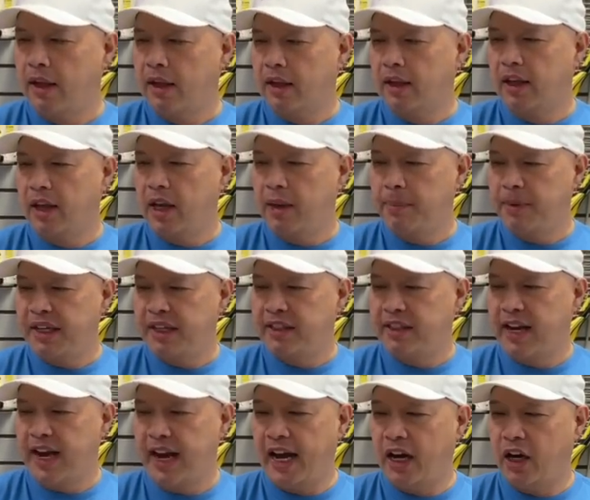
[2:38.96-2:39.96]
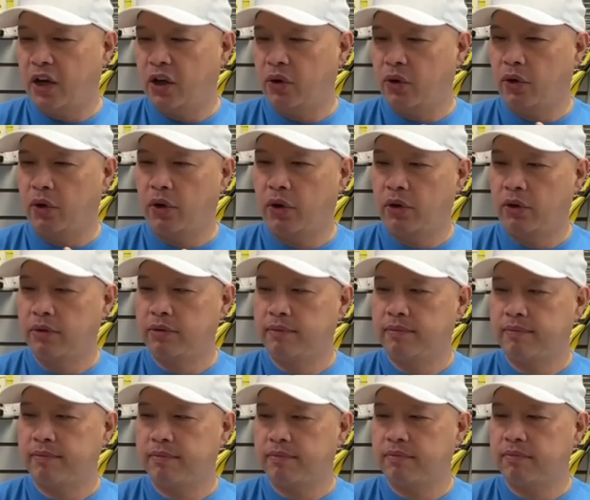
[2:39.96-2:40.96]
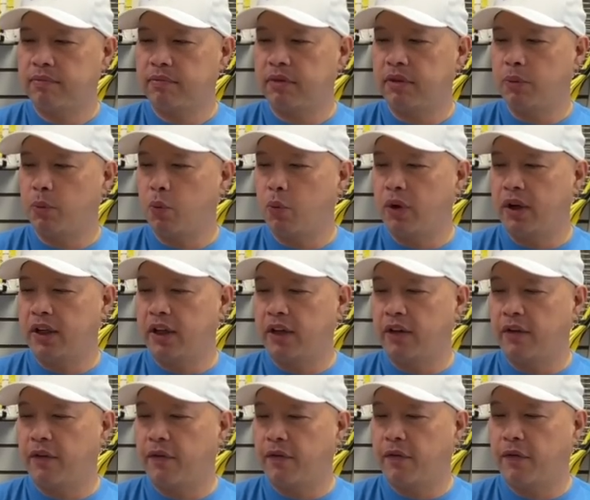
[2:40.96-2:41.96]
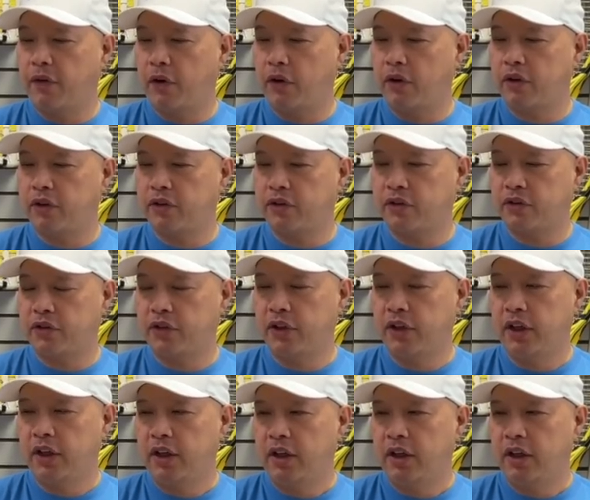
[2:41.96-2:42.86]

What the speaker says: let me tackle one of the first